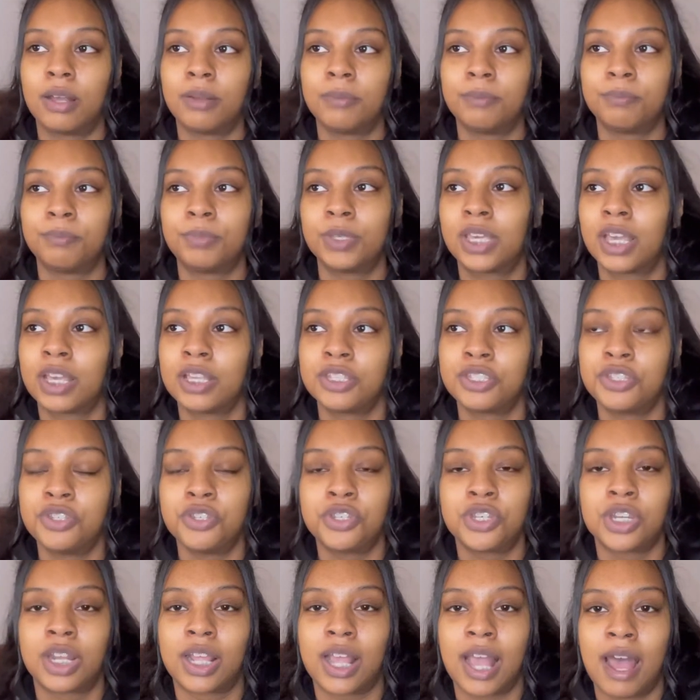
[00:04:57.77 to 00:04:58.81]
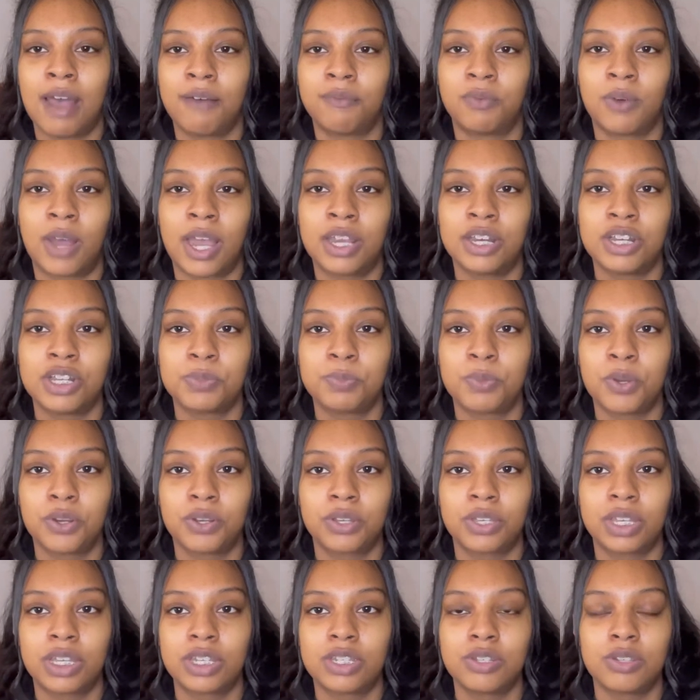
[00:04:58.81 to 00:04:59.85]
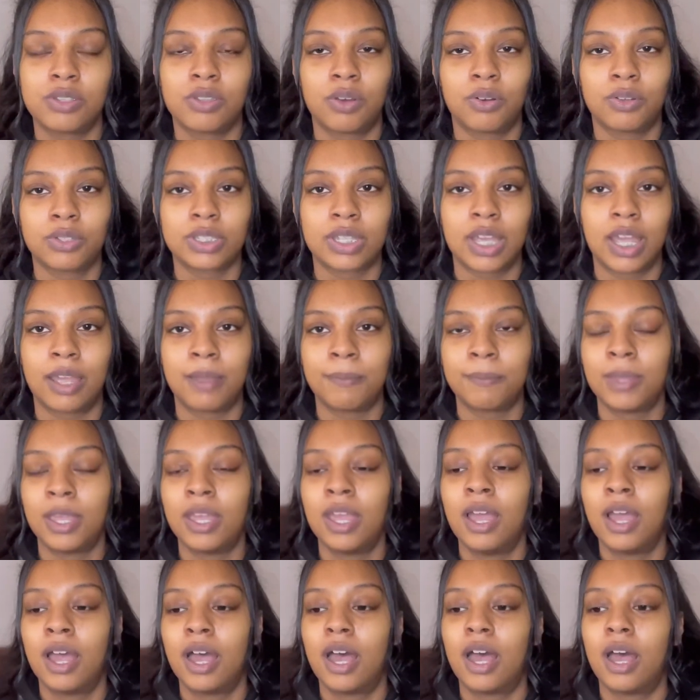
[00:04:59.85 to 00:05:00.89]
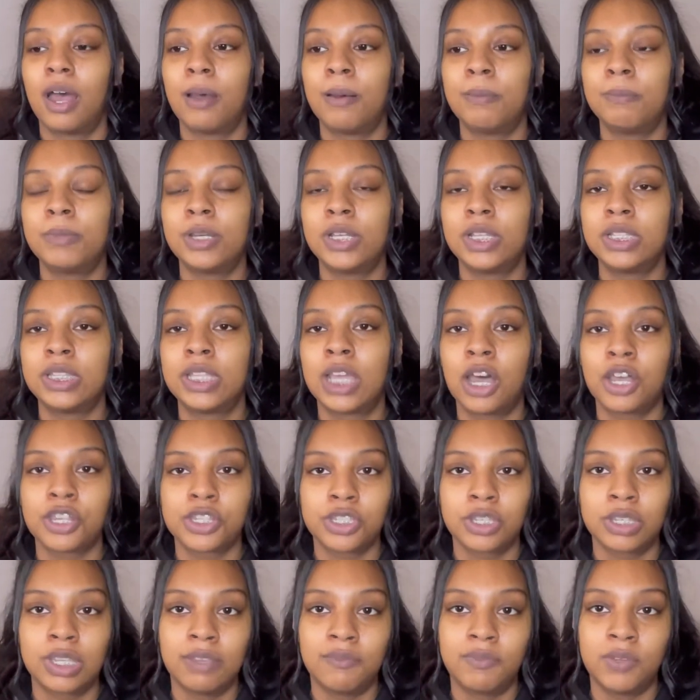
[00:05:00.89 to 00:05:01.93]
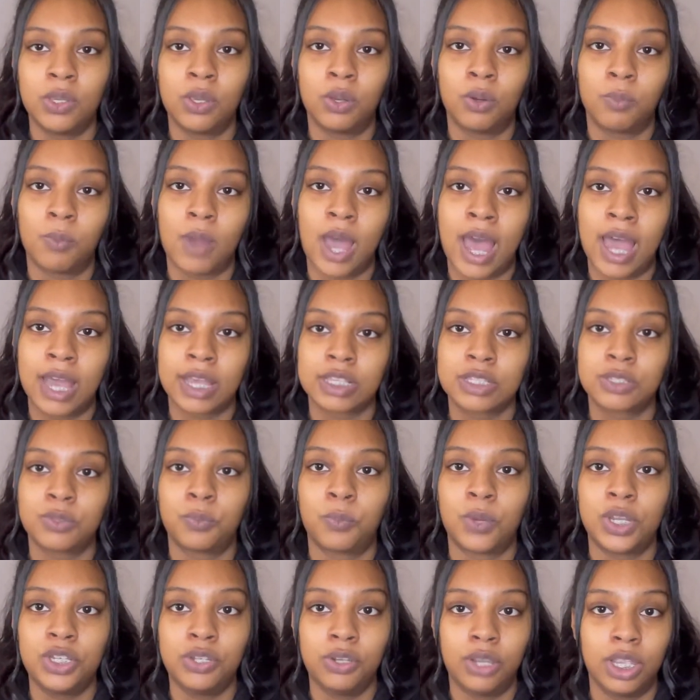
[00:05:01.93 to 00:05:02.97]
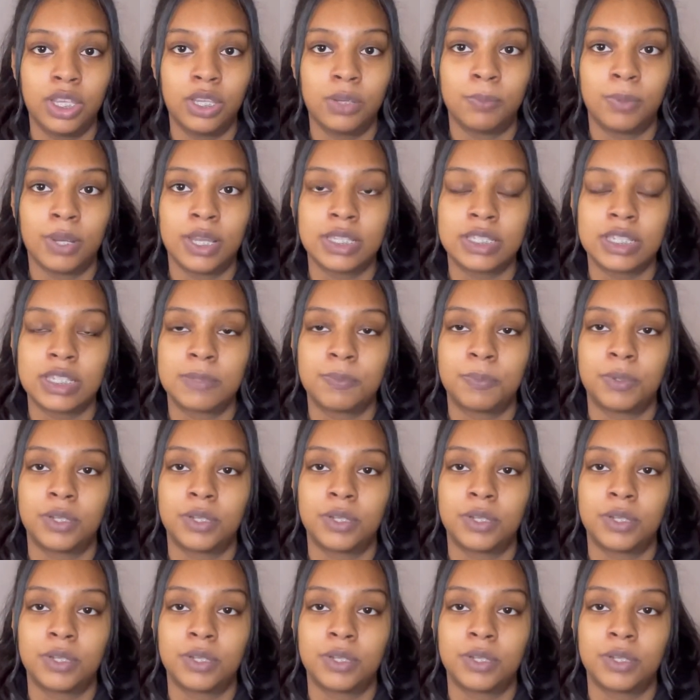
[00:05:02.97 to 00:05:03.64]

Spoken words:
because you shouldn't have wires poking at you the whole time. They also give you a wax when you get your braces put